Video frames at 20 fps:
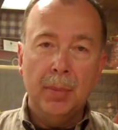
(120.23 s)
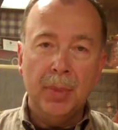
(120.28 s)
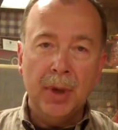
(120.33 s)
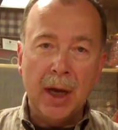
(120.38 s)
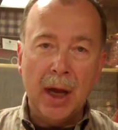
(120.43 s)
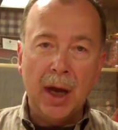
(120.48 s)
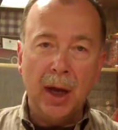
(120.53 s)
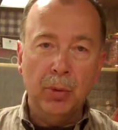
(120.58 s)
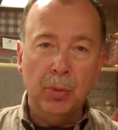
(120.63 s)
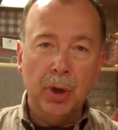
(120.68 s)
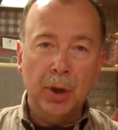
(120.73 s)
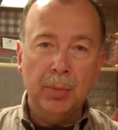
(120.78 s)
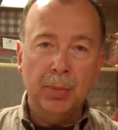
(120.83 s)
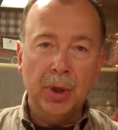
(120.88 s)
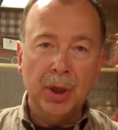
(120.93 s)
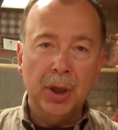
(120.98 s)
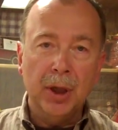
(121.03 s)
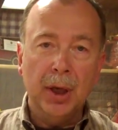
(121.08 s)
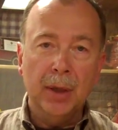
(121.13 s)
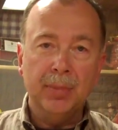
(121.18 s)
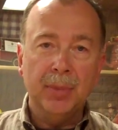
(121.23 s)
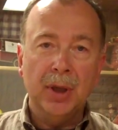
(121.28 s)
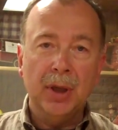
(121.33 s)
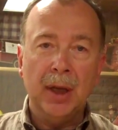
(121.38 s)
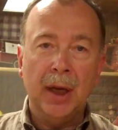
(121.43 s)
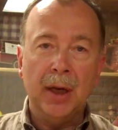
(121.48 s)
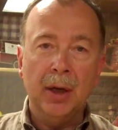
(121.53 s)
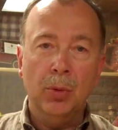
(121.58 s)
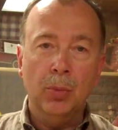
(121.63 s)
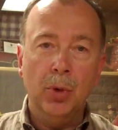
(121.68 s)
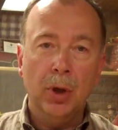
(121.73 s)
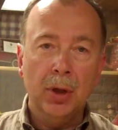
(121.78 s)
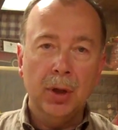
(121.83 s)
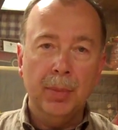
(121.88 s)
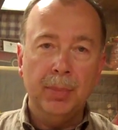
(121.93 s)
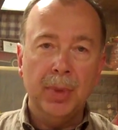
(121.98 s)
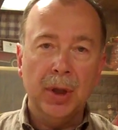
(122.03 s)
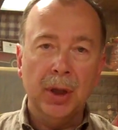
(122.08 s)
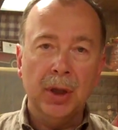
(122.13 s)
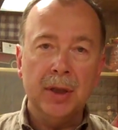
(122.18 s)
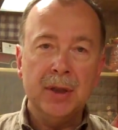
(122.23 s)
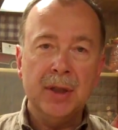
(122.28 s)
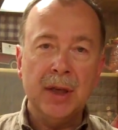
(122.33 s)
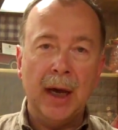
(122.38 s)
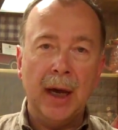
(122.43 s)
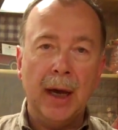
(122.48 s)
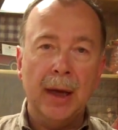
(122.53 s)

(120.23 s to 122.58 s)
But now I want to bring you up to date on where the bill is